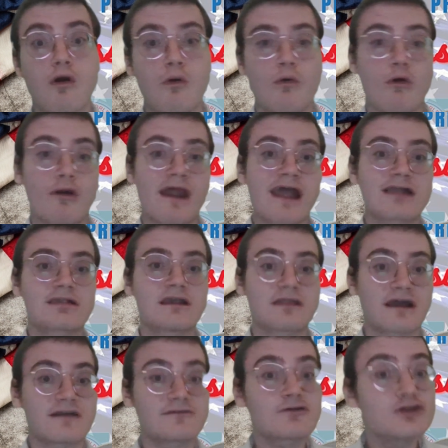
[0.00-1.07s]
or anti
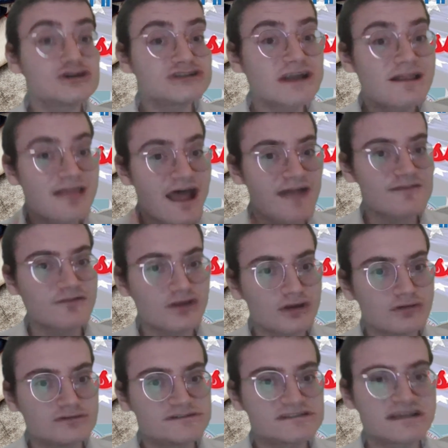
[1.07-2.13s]
the Constitution, that's
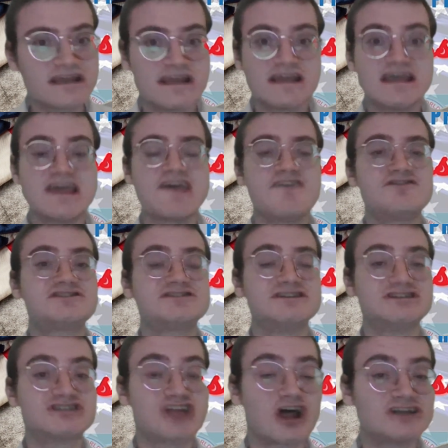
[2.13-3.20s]
news. If
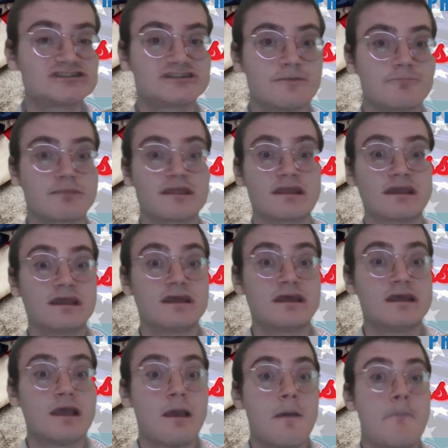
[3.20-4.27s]
she does something
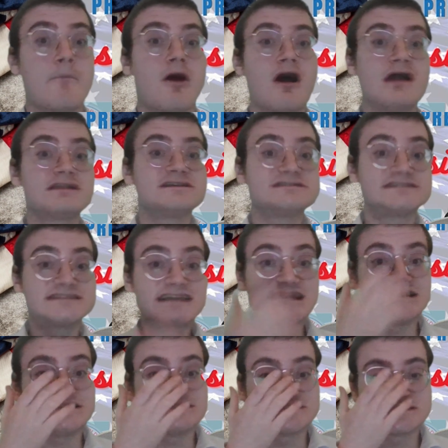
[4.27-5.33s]
behind the
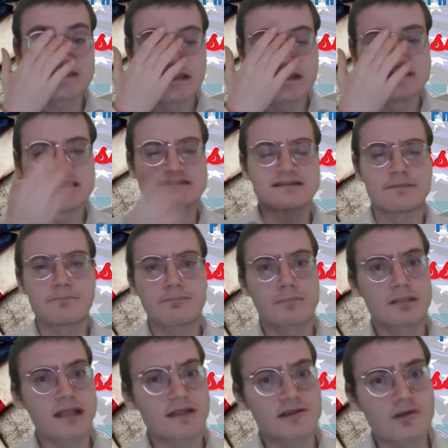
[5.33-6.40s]
scenes
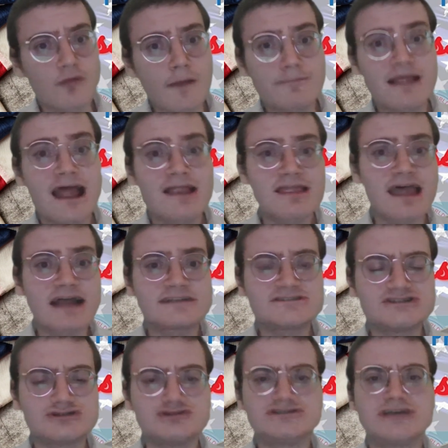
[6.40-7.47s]
that's corrupt,
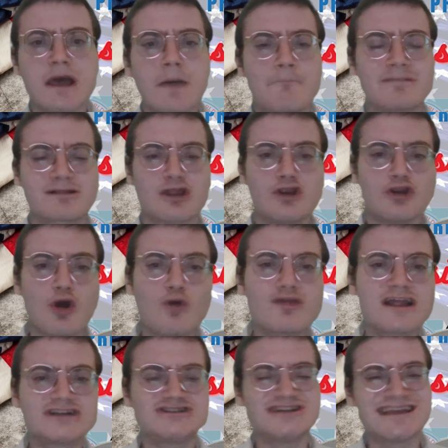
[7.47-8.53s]
that's news. To
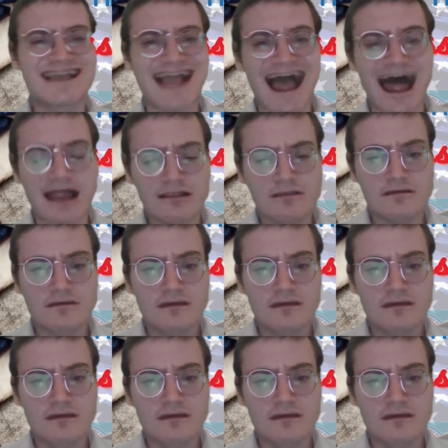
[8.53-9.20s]
know that she got